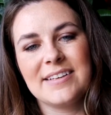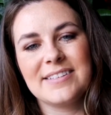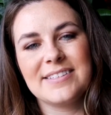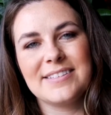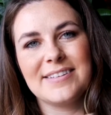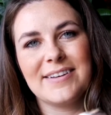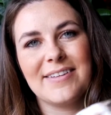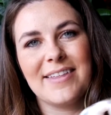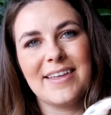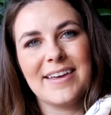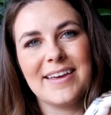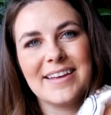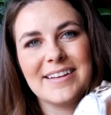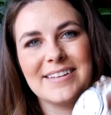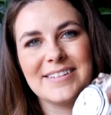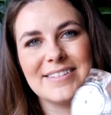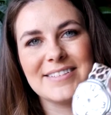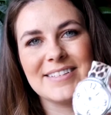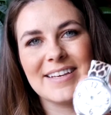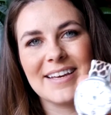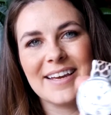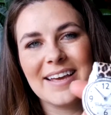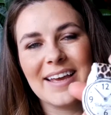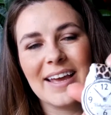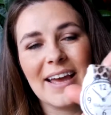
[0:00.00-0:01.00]
So they can just
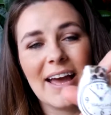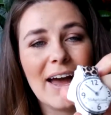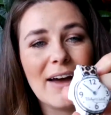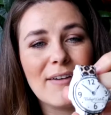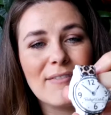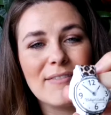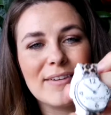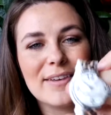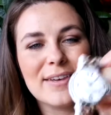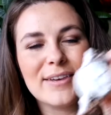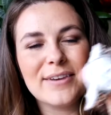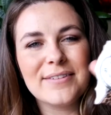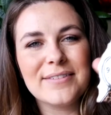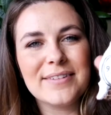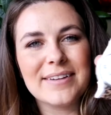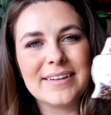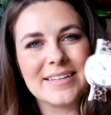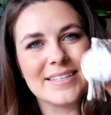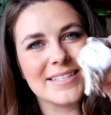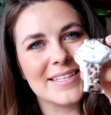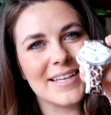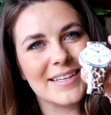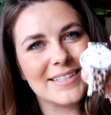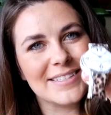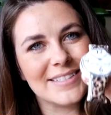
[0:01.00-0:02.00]
like have a cute
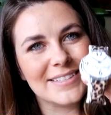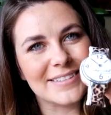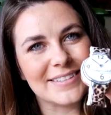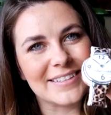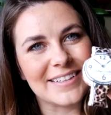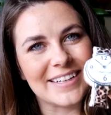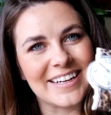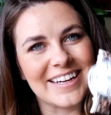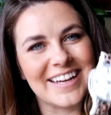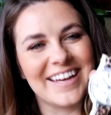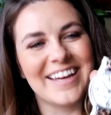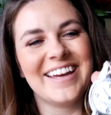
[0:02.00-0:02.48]
accessory.